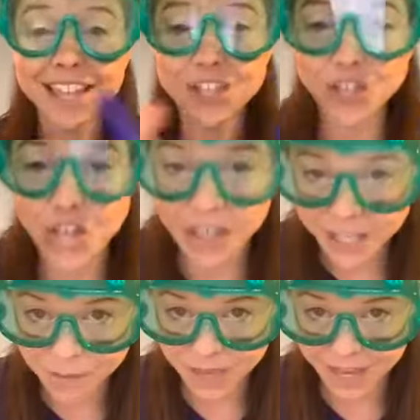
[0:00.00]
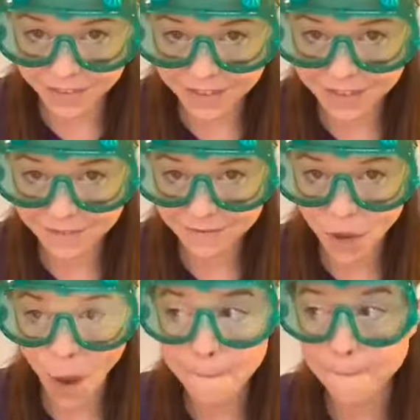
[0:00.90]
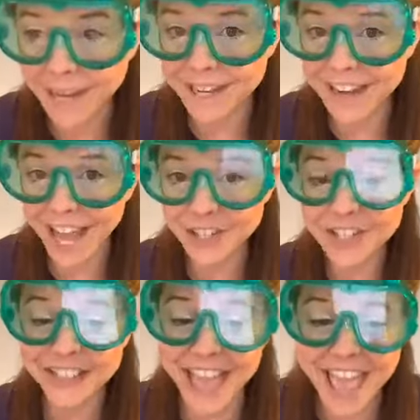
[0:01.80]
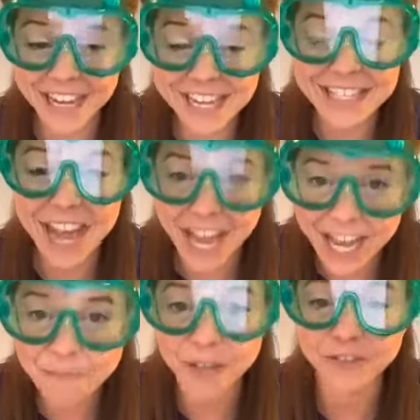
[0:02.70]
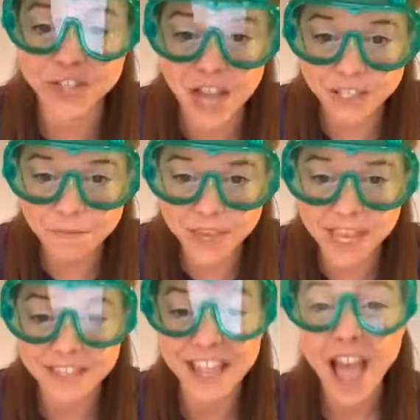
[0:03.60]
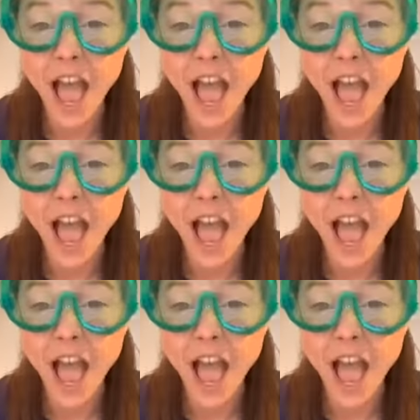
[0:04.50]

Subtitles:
jelly beans, but not just any type of jelly beans.